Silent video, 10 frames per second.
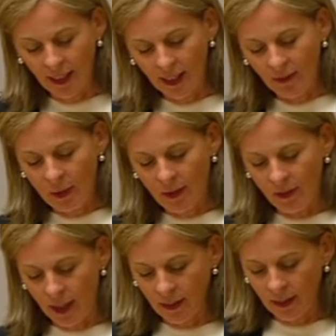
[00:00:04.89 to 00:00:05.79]
I give my
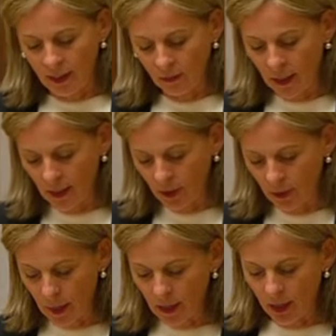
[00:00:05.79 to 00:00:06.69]
thanks and pay
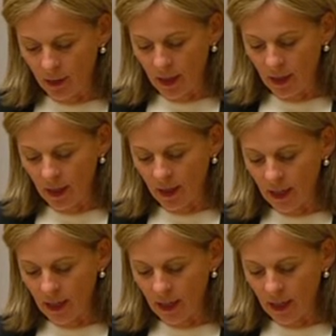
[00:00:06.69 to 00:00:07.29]
respects to our uh,